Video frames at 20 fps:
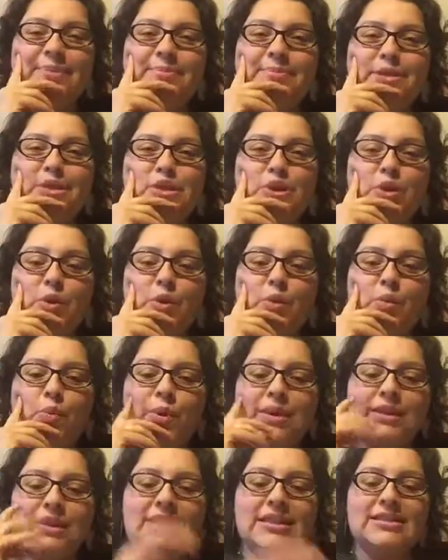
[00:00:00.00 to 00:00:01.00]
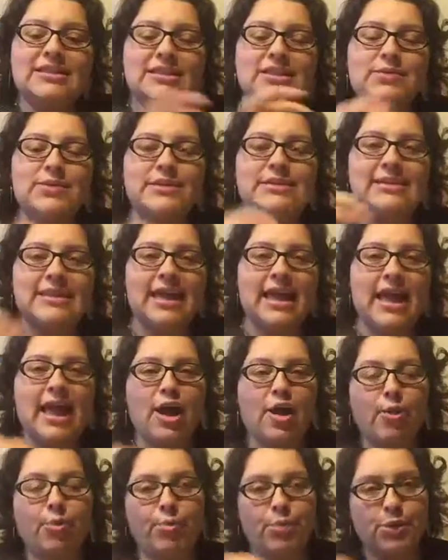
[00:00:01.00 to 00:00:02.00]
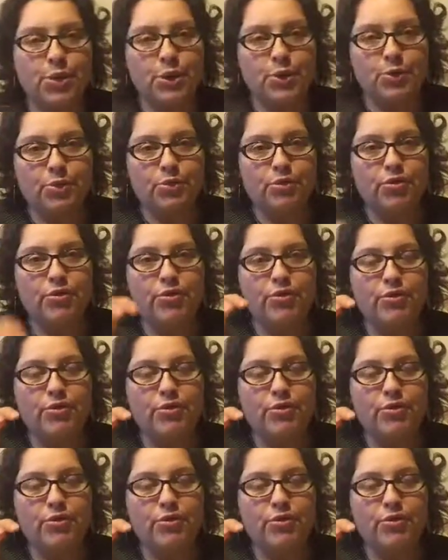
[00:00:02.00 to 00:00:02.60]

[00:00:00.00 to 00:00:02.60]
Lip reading: So what these do is they help you